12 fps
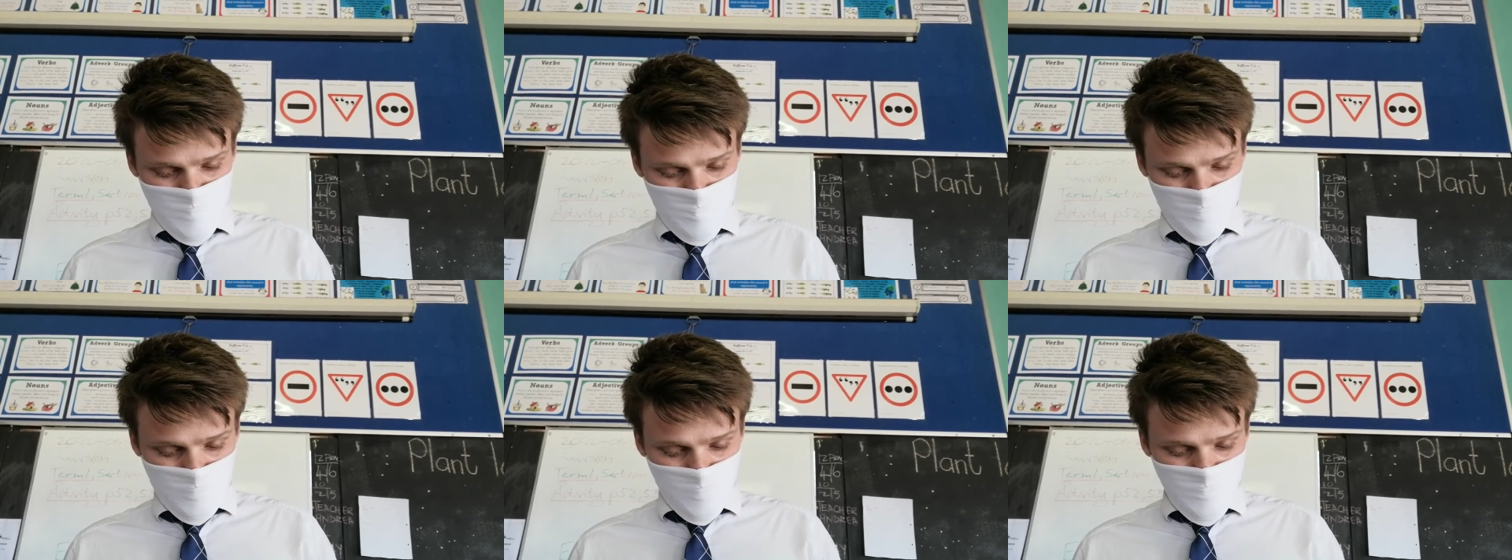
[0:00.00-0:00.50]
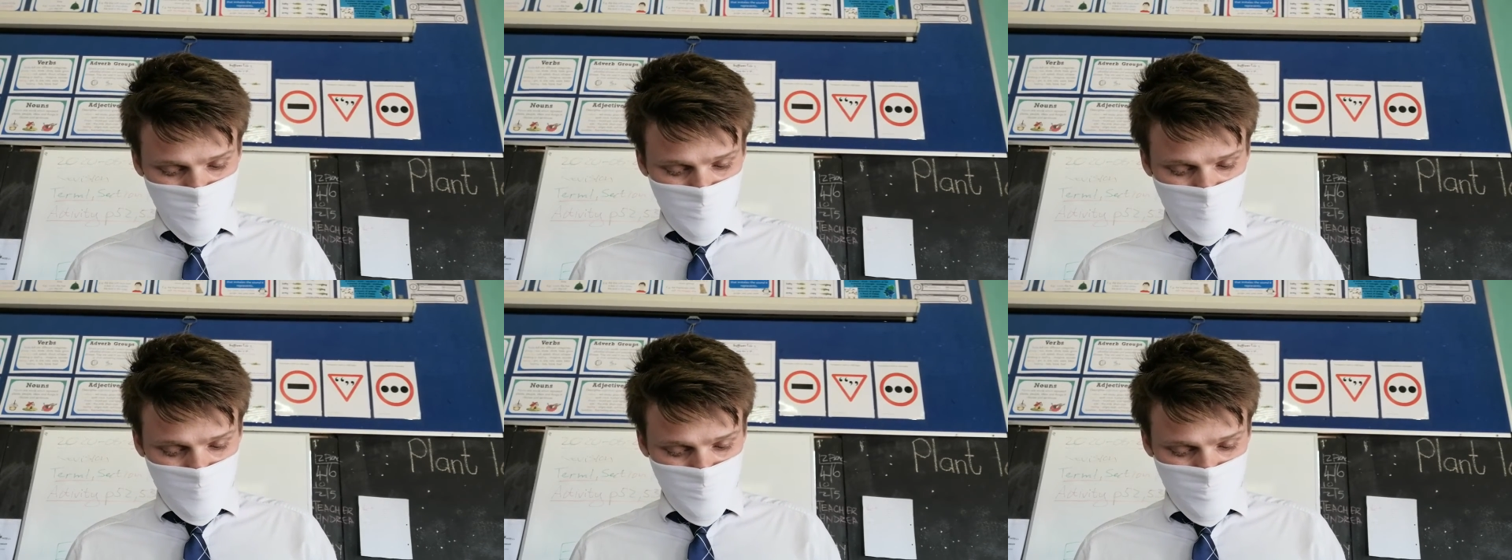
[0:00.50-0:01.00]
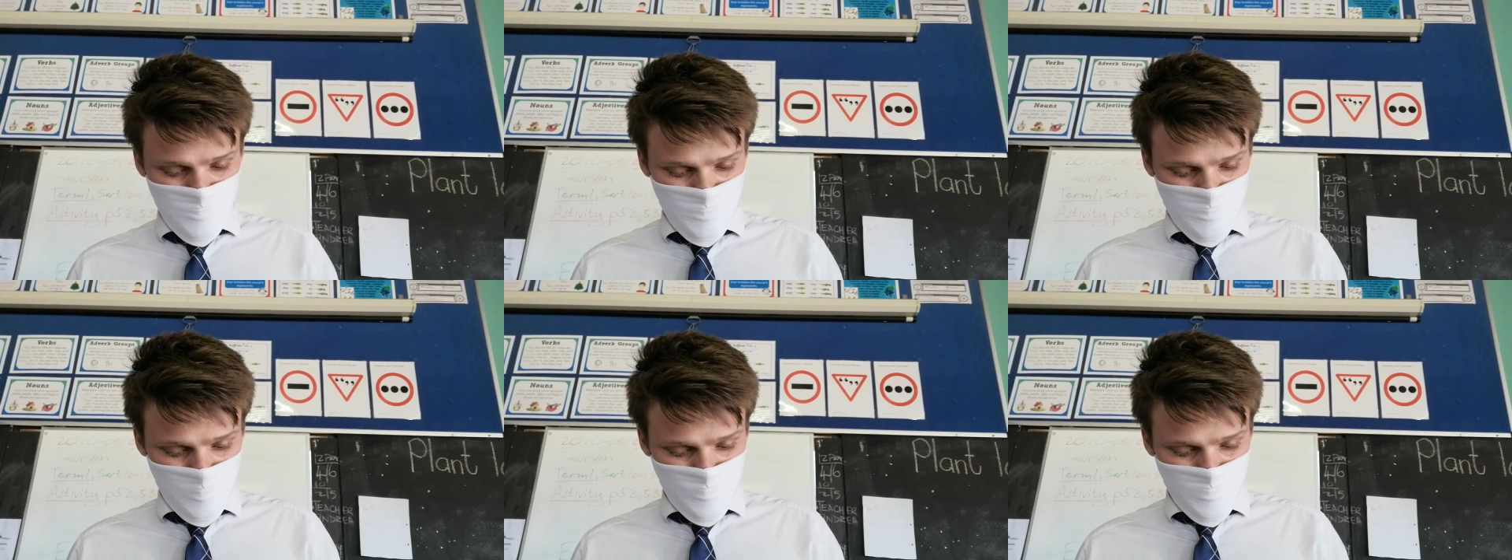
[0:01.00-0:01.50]
Because the ancient
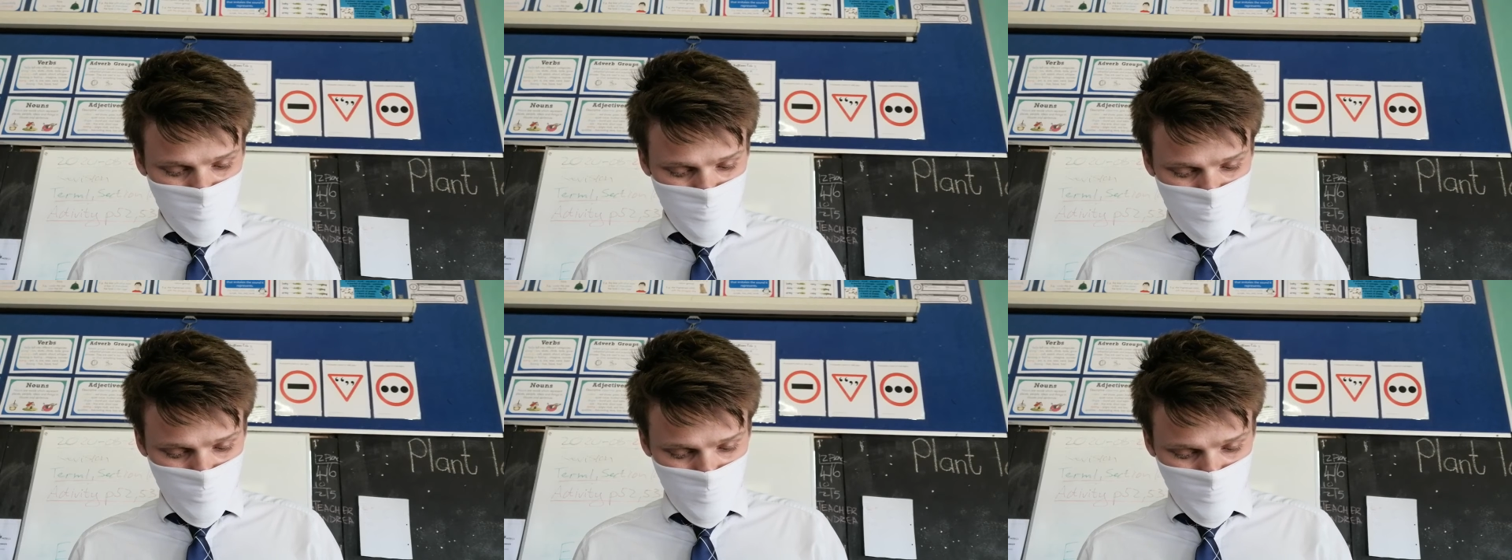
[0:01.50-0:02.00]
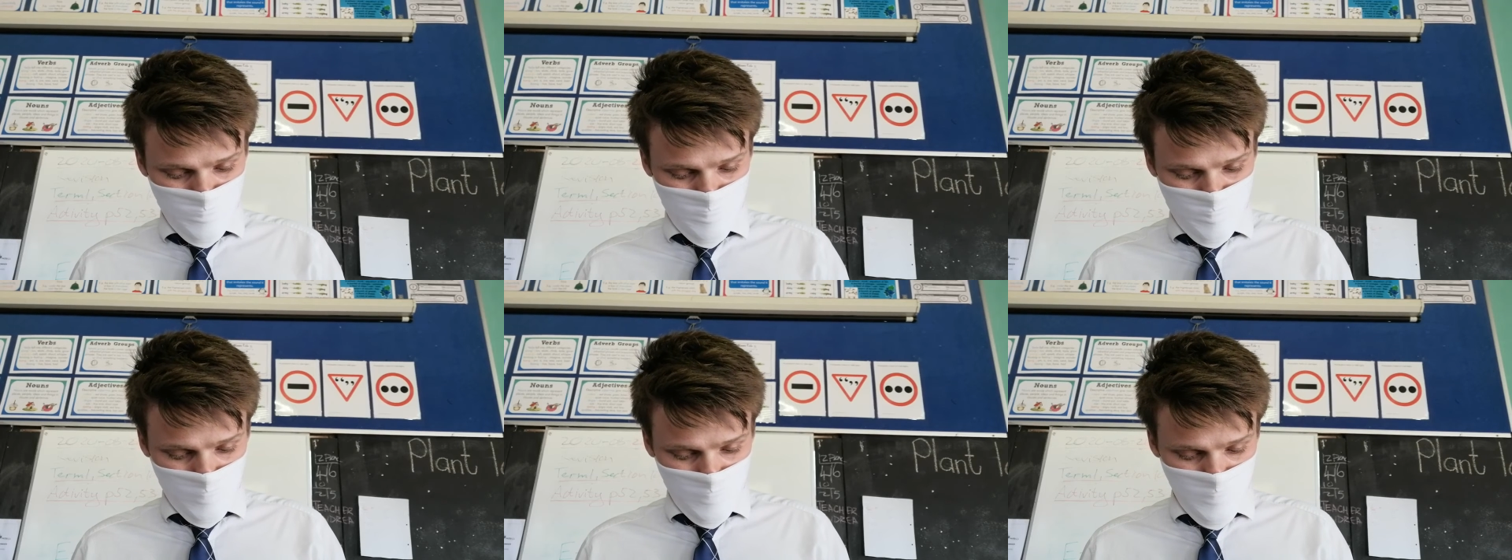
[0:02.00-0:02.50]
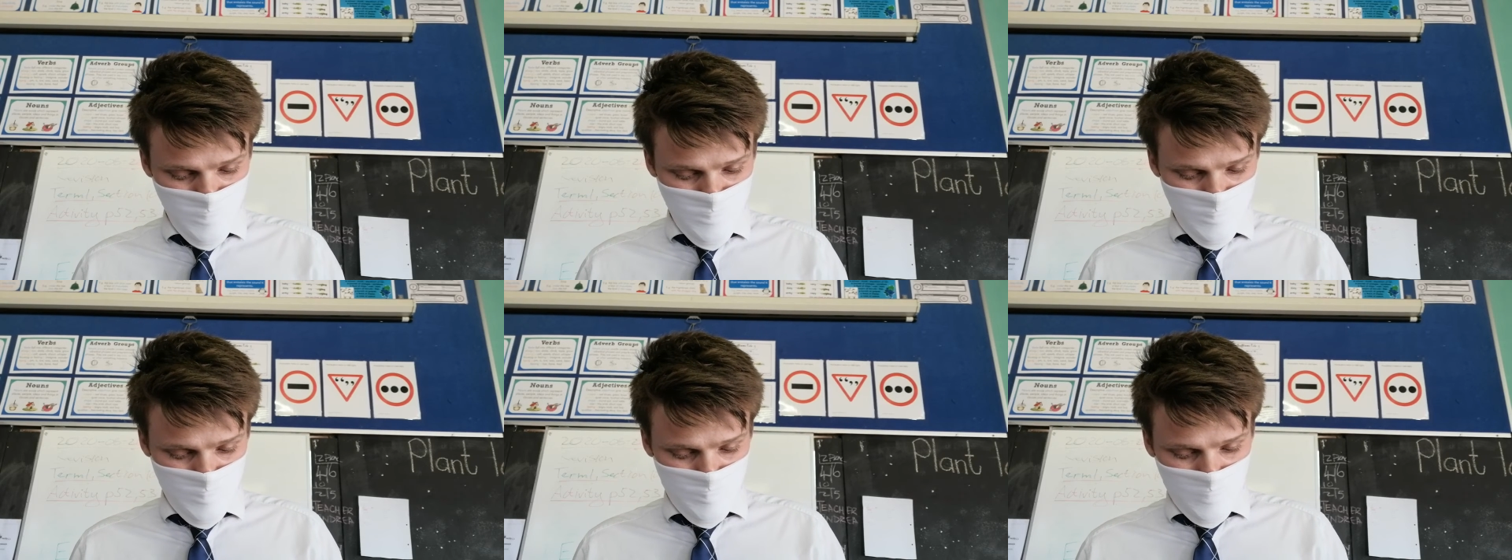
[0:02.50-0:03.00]
Egyptians worked with bodies
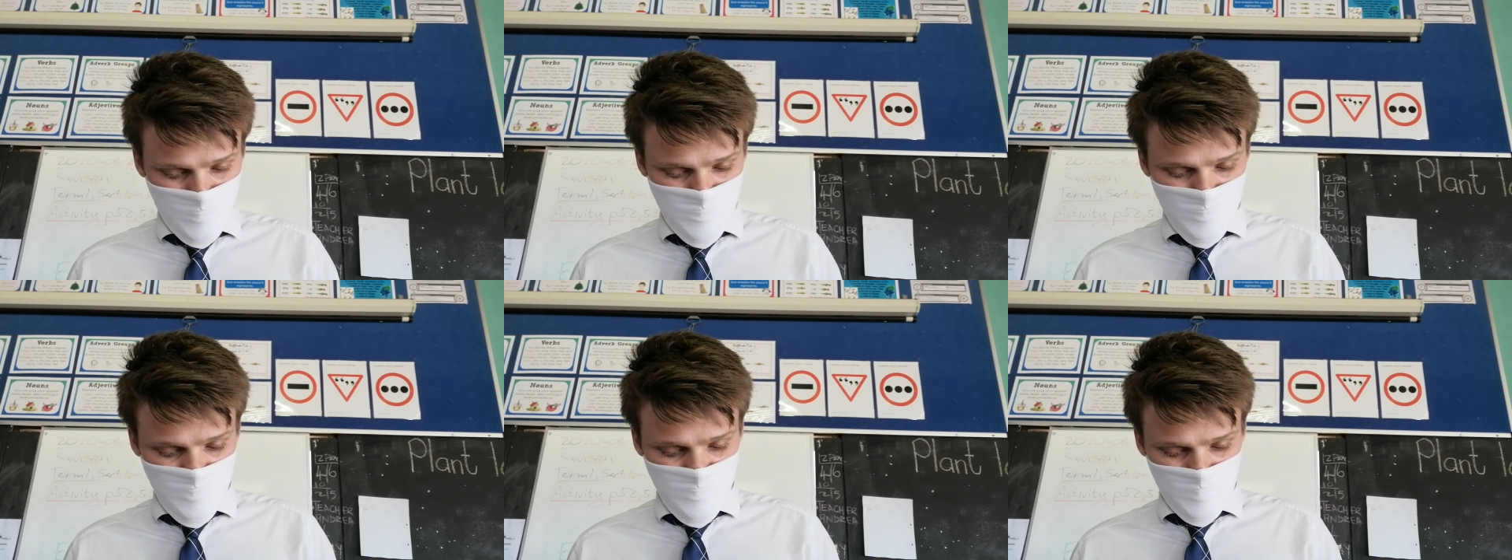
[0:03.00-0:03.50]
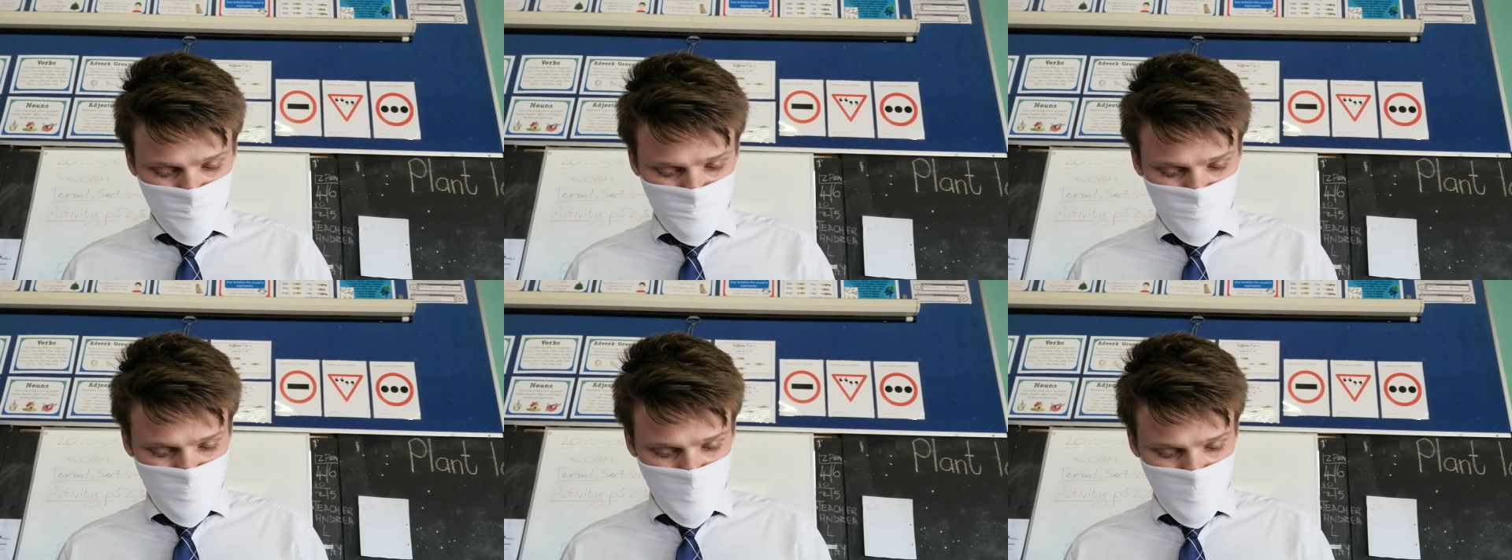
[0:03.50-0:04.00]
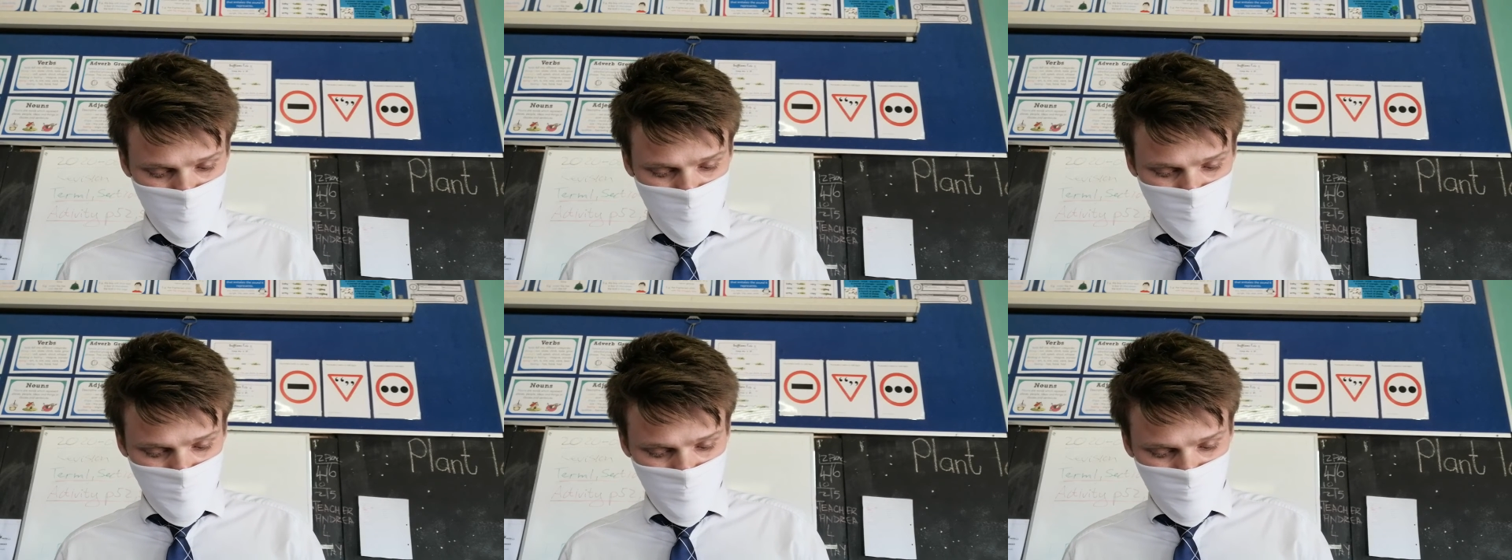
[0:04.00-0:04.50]
in the process of turning
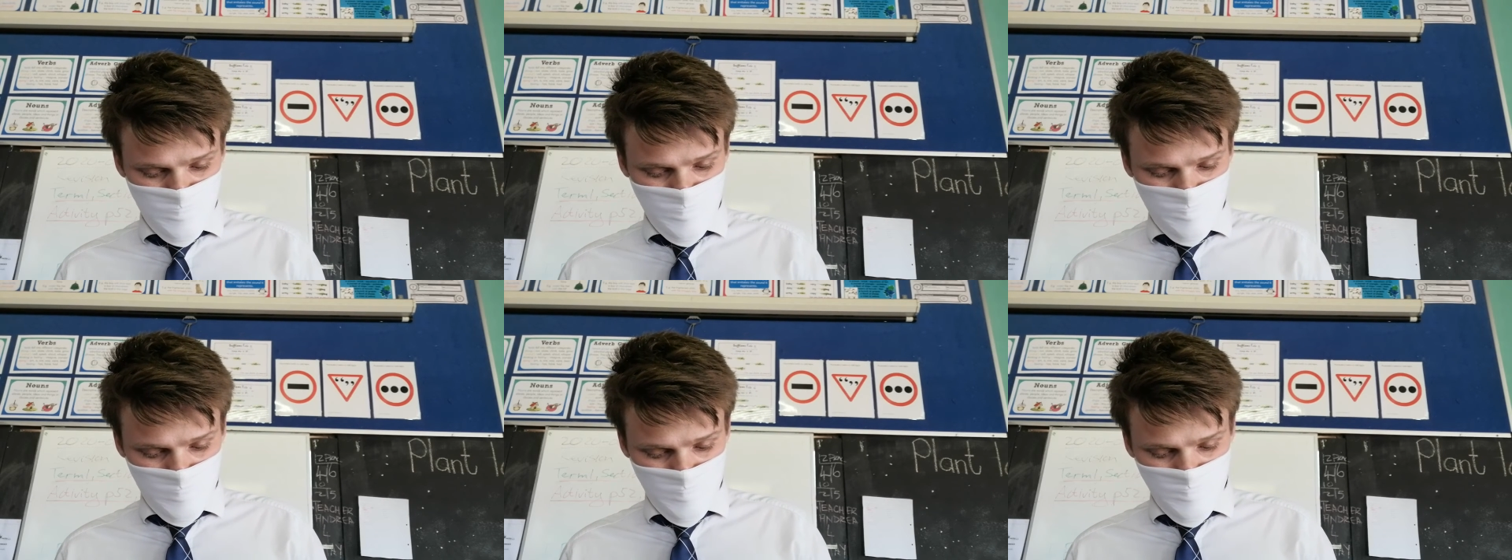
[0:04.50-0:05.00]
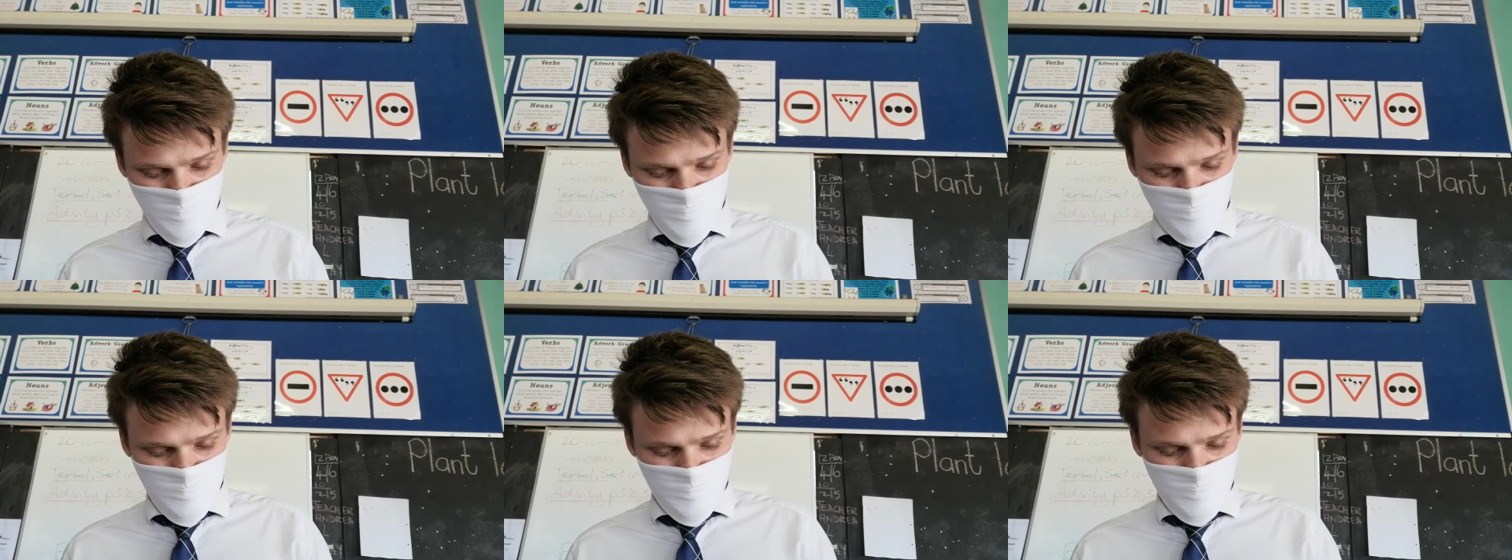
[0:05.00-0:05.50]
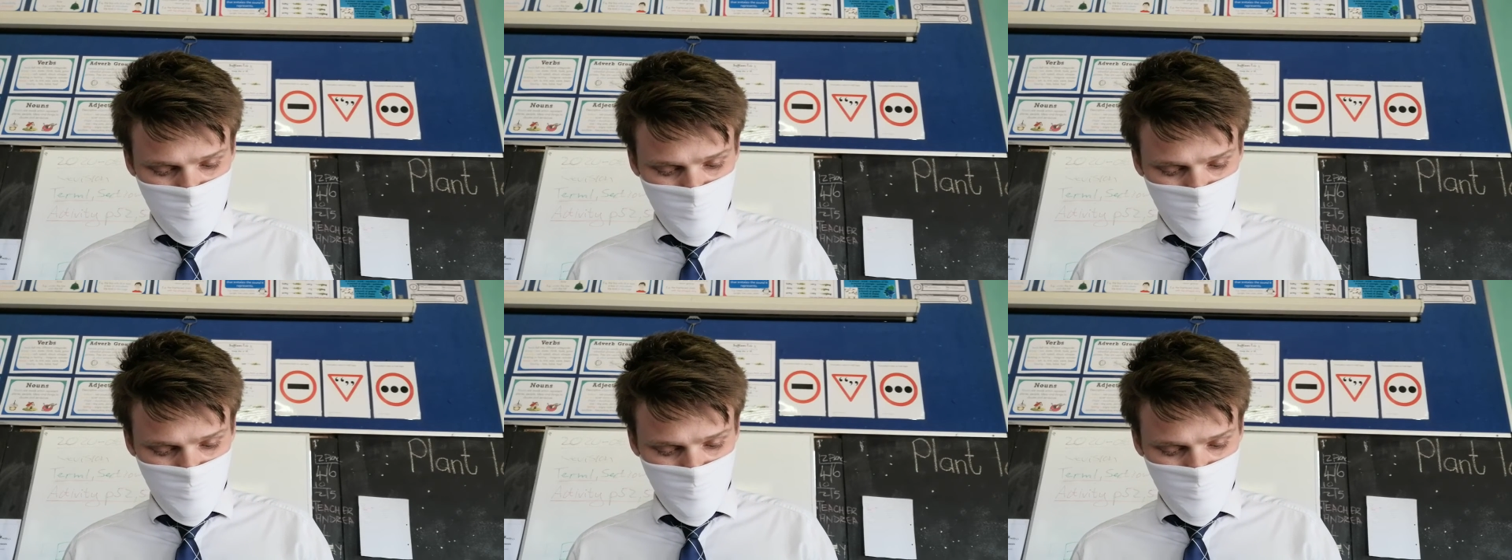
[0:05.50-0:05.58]
them into mummies,